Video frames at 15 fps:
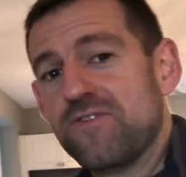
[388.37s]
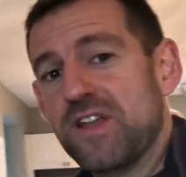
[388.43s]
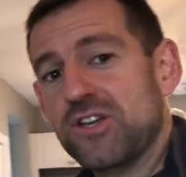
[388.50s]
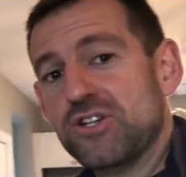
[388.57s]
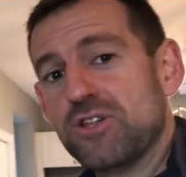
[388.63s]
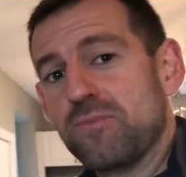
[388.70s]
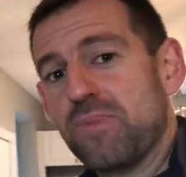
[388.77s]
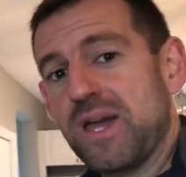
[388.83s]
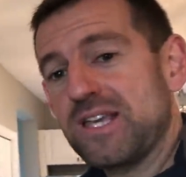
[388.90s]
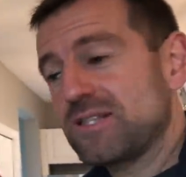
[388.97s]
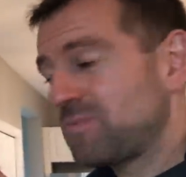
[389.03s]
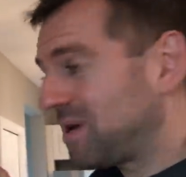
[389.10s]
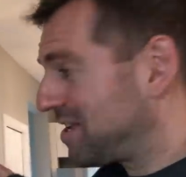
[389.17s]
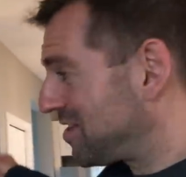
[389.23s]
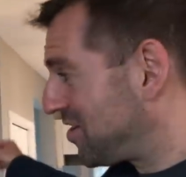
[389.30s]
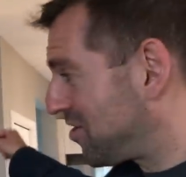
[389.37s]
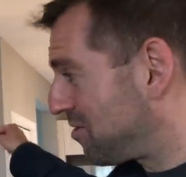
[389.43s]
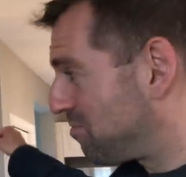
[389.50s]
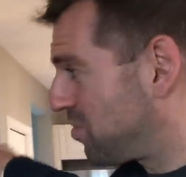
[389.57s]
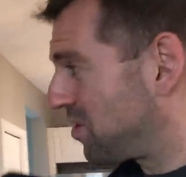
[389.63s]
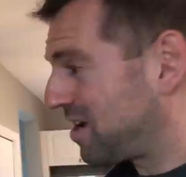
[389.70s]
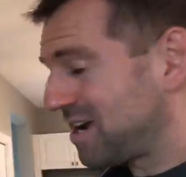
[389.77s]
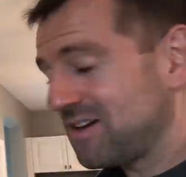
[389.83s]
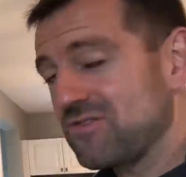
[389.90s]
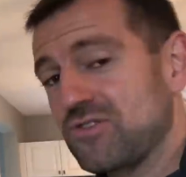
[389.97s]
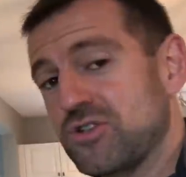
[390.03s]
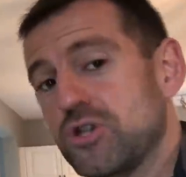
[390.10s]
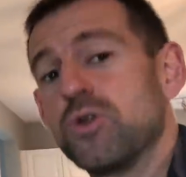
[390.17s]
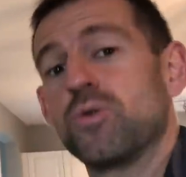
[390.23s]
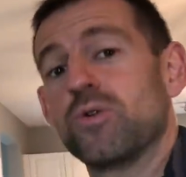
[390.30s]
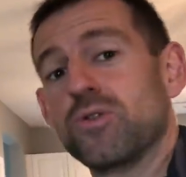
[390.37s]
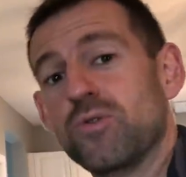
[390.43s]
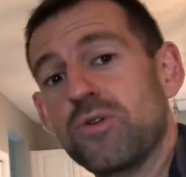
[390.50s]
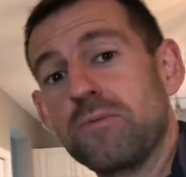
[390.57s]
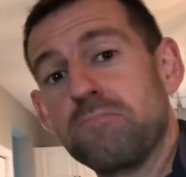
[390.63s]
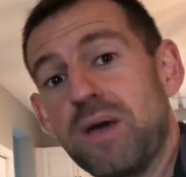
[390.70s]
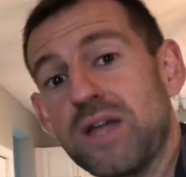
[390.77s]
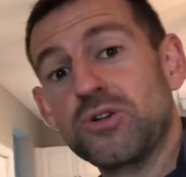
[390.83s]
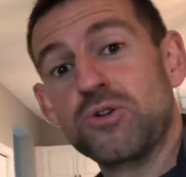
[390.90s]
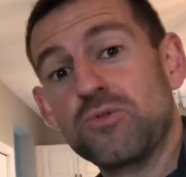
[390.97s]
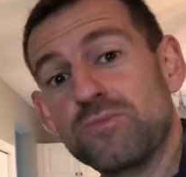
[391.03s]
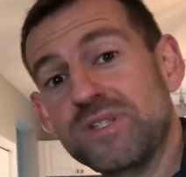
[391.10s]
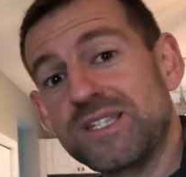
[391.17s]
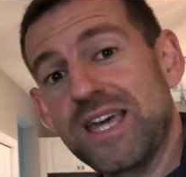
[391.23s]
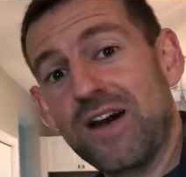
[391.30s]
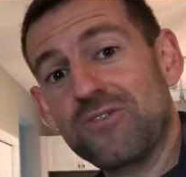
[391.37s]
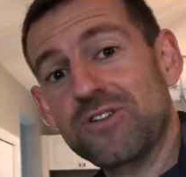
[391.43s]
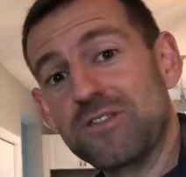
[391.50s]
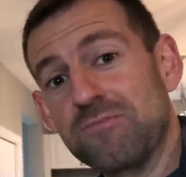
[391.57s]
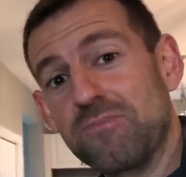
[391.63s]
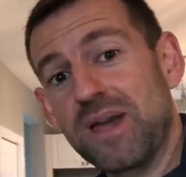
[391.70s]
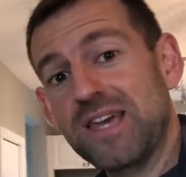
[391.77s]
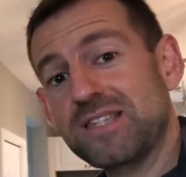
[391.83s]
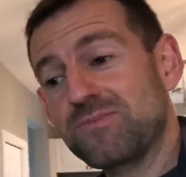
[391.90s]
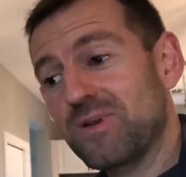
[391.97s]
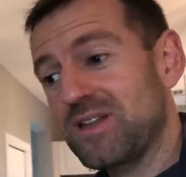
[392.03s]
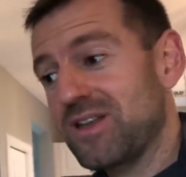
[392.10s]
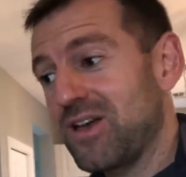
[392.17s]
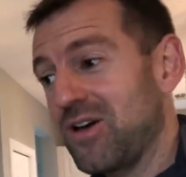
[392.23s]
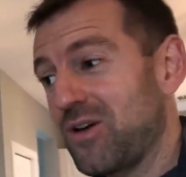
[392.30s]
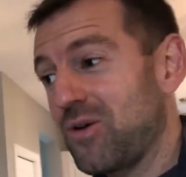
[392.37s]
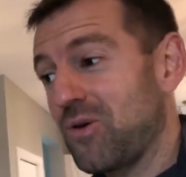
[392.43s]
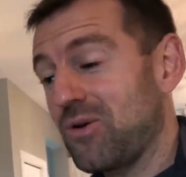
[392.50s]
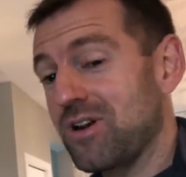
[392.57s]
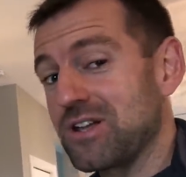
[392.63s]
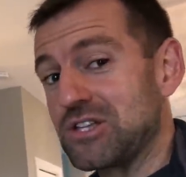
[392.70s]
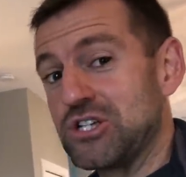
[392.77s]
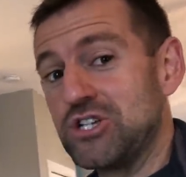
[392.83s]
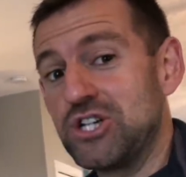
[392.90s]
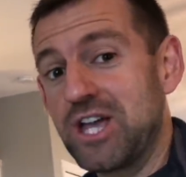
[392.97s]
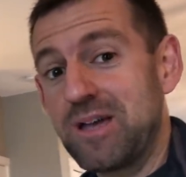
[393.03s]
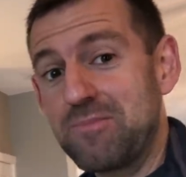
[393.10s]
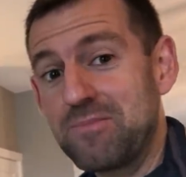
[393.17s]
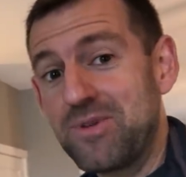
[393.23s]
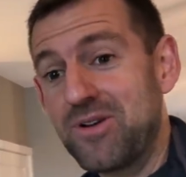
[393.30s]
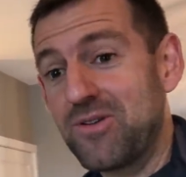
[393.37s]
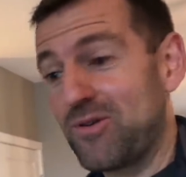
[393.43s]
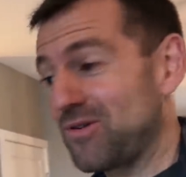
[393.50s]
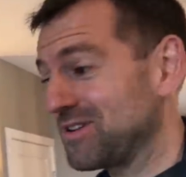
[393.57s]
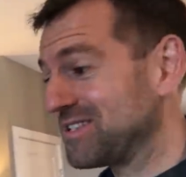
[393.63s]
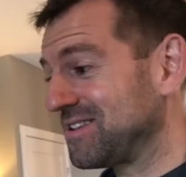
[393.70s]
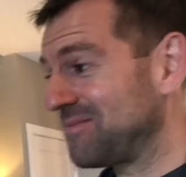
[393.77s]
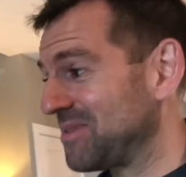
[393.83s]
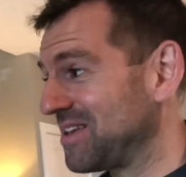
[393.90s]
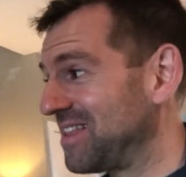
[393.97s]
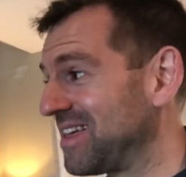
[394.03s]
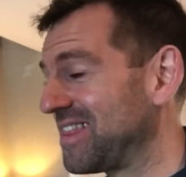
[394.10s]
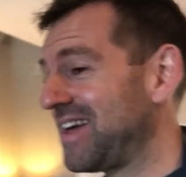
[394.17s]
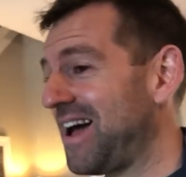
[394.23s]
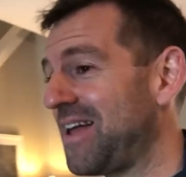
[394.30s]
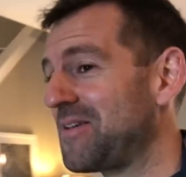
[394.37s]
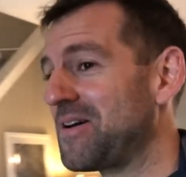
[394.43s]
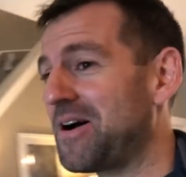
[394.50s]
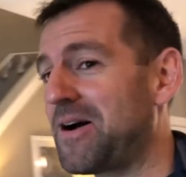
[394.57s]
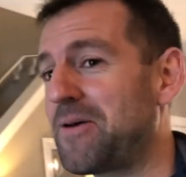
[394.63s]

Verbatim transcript: to finish the basement, you could put another two or three bedrooms down in the basement or a gym or something like that.